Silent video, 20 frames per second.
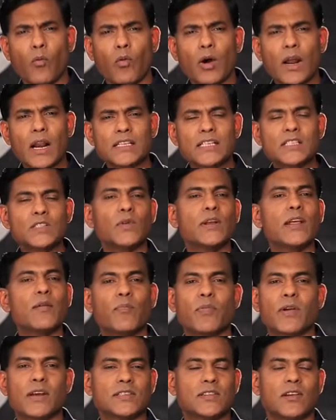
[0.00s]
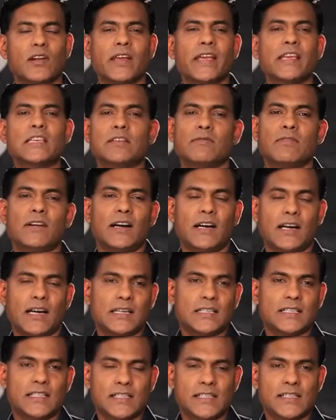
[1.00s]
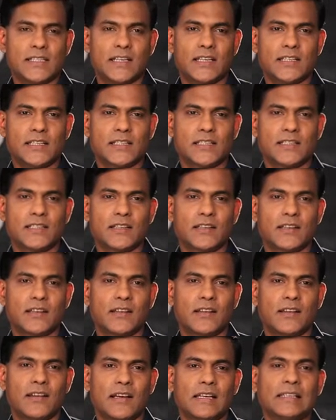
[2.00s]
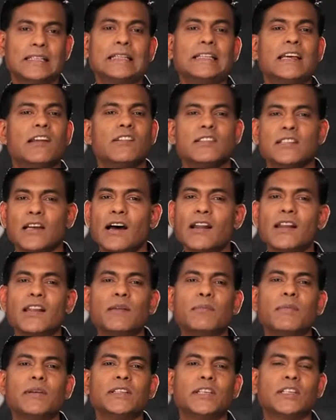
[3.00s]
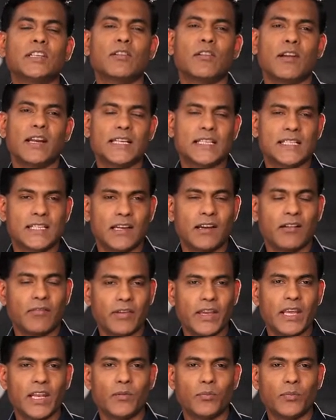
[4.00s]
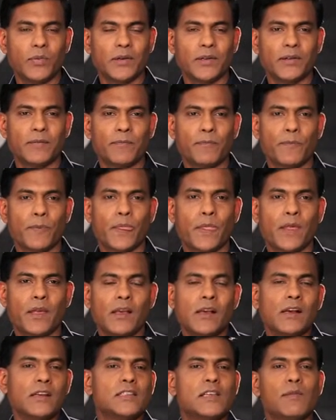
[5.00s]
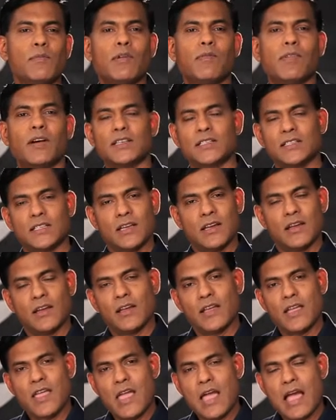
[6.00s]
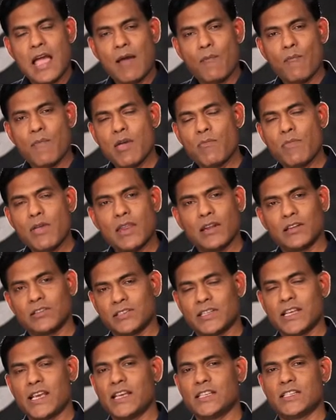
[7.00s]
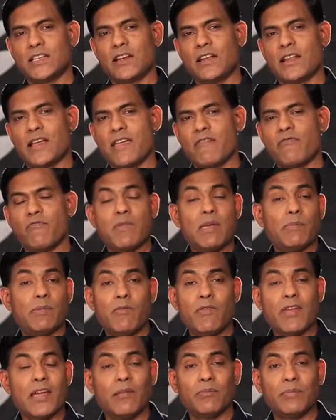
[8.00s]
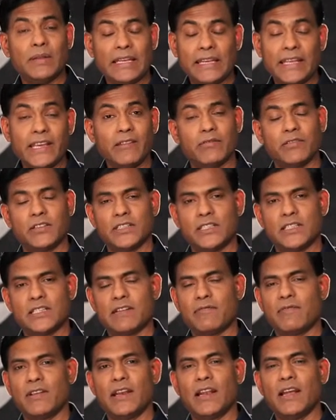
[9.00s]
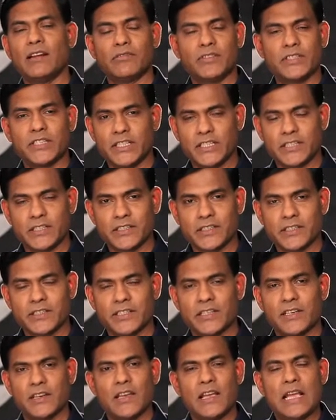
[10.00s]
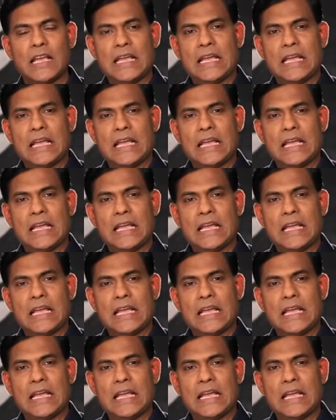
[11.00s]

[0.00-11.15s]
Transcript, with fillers: what I just want to impress on each of our hearts is this that there is unlimited grace available. Some of us may be in a stage in life, maybe we are believers and we love Jesus,